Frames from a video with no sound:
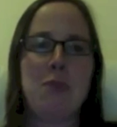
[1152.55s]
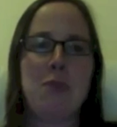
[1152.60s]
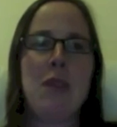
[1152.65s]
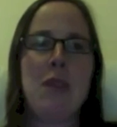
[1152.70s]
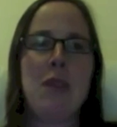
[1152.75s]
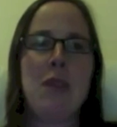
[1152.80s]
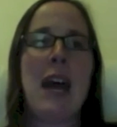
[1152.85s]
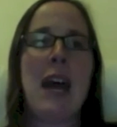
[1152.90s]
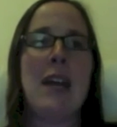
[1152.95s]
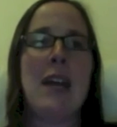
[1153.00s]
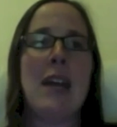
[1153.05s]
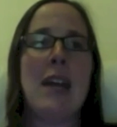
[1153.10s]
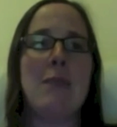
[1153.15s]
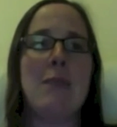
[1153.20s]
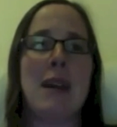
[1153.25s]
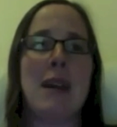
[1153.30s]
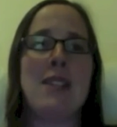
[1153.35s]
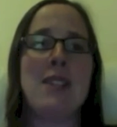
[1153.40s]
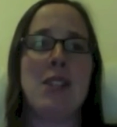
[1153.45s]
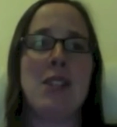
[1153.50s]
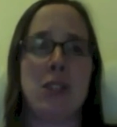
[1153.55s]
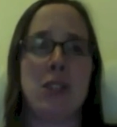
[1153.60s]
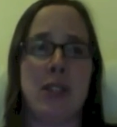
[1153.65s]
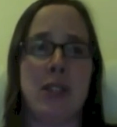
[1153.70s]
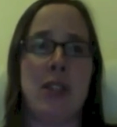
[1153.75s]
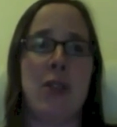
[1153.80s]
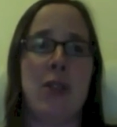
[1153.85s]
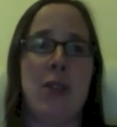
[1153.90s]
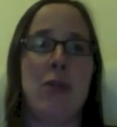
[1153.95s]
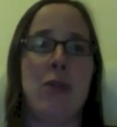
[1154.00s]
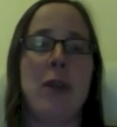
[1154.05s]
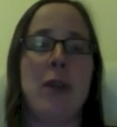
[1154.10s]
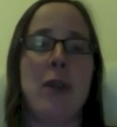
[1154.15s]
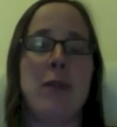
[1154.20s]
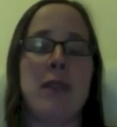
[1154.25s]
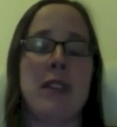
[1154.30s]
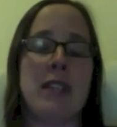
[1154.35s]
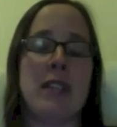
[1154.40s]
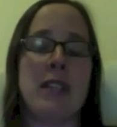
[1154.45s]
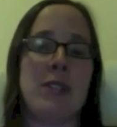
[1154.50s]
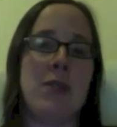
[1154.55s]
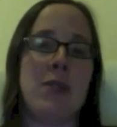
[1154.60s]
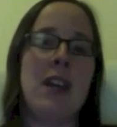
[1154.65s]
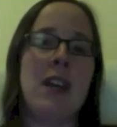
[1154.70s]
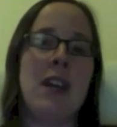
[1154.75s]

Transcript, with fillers: And Messenger has confirmed that these